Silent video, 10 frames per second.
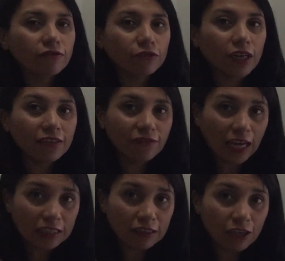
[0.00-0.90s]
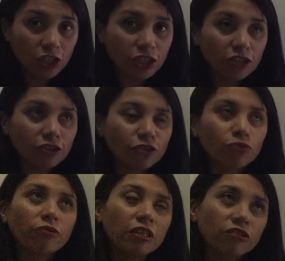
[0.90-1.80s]
for advanced learners,
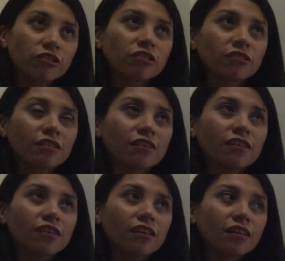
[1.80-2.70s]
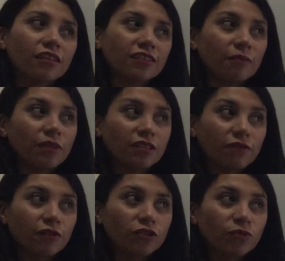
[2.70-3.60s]
which, same as
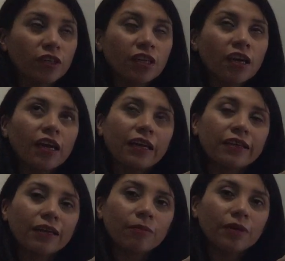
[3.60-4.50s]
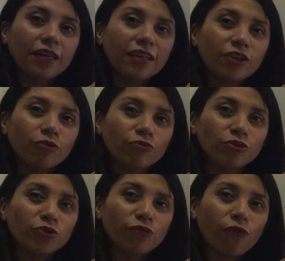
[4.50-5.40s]
the first one, can be
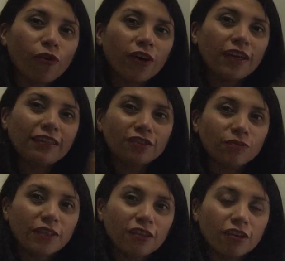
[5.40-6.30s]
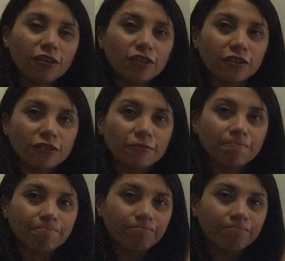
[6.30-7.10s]
used for intermediate learners.